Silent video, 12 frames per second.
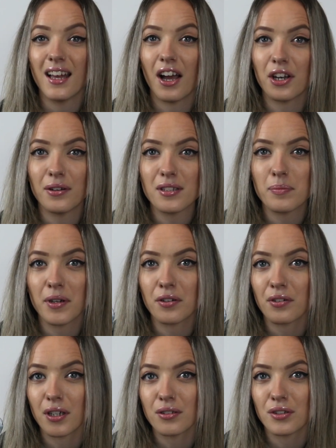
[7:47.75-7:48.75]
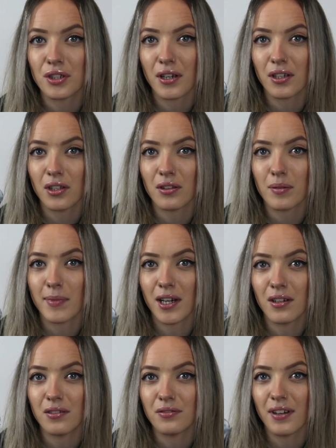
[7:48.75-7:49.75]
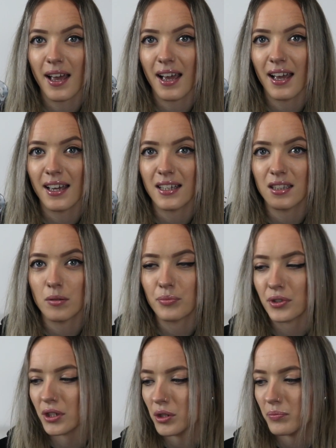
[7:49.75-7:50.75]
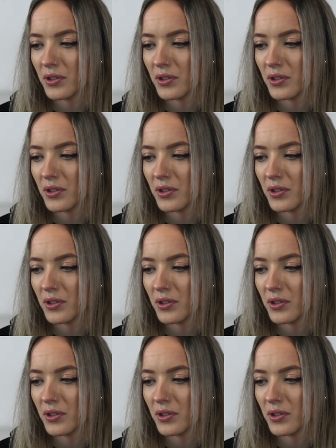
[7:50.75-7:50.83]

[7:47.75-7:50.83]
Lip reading: I know it's a bit gross showing you the amount of hair in the brush,